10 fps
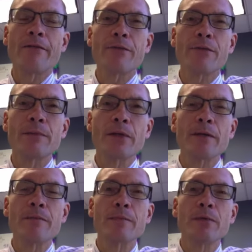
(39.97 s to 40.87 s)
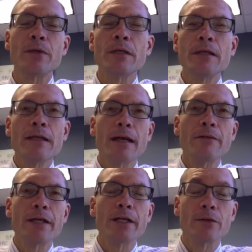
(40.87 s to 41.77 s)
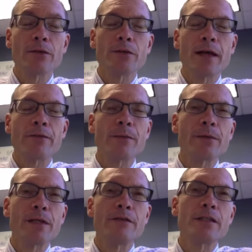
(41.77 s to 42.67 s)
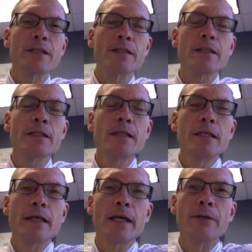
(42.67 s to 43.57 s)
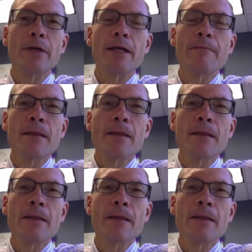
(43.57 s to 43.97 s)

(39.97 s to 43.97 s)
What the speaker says: 3 million people every year, 2.5, 3 million visits anyway.